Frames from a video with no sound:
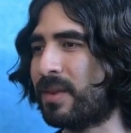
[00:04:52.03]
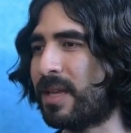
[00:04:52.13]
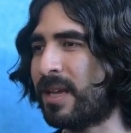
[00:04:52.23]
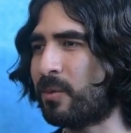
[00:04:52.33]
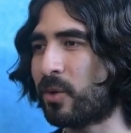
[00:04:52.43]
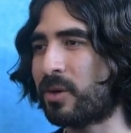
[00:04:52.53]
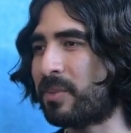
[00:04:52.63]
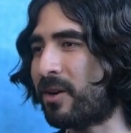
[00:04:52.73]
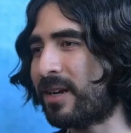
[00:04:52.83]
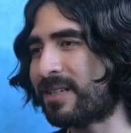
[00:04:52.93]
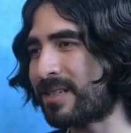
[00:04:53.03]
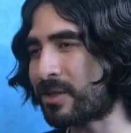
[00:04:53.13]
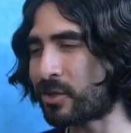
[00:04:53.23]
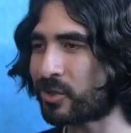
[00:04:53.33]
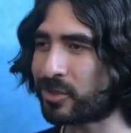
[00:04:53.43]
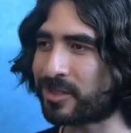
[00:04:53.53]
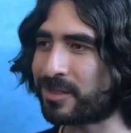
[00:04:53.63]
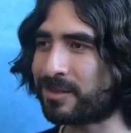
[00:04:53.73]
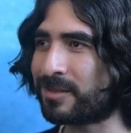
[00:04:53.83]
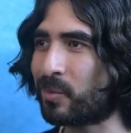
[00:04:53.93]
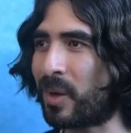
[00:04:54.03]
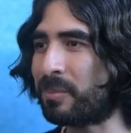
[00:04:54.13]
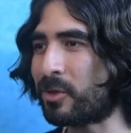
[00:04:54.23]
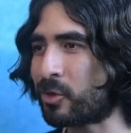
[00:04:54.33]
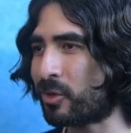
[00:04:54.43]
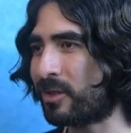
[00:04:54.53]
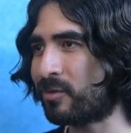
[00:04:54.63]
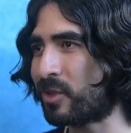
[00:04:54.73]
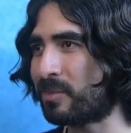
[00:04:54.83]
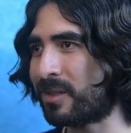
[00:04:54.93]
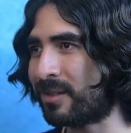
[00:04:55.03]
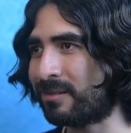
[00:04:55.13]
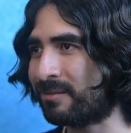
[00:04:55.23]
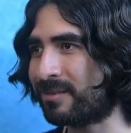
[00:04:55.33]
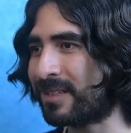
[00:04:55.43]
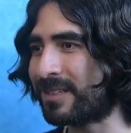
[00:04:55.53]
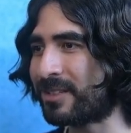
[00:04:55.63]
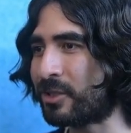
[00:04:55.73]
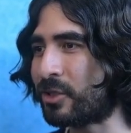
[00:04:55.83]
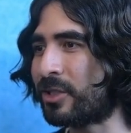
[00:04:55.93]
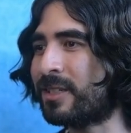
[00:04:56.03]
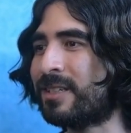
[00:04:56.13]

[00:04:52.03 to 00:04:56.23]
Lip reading: and we're comparing it to integers. The weapon should have just been an integer.